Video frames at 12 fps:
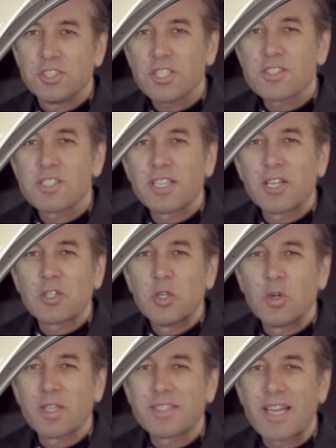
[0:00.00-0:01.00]
Just a little
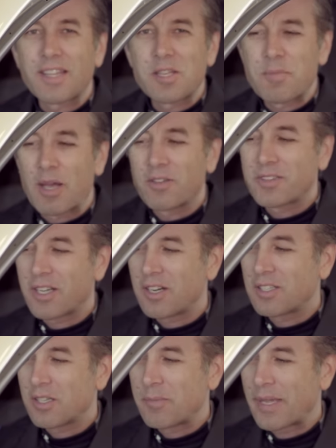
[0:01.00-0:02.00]
coolant on the belt there.
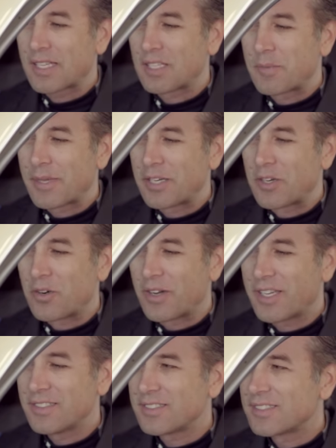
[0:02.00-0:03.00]
it will make a little bit of
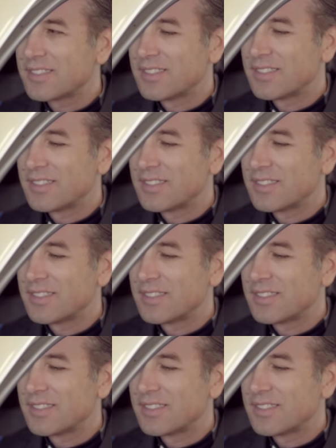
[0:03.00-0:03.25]
noise.